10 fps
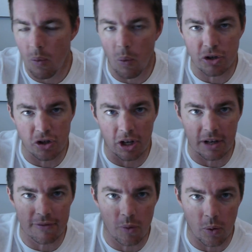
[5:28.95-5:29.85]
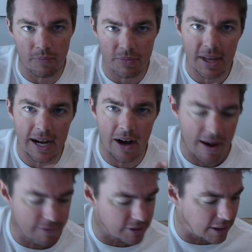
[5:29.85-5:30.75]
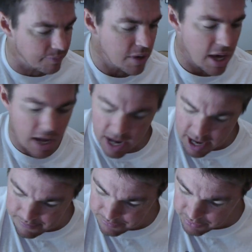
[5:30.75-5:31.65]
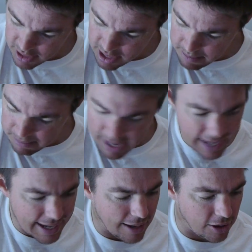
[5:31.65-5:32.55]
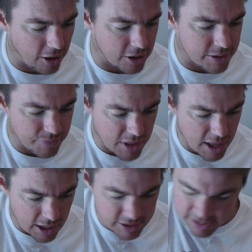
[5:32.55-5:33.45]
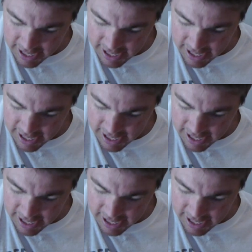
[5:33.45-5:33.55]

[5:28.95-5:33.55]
what you're looking for, and I'll have it there. Um, but I kind of learned because then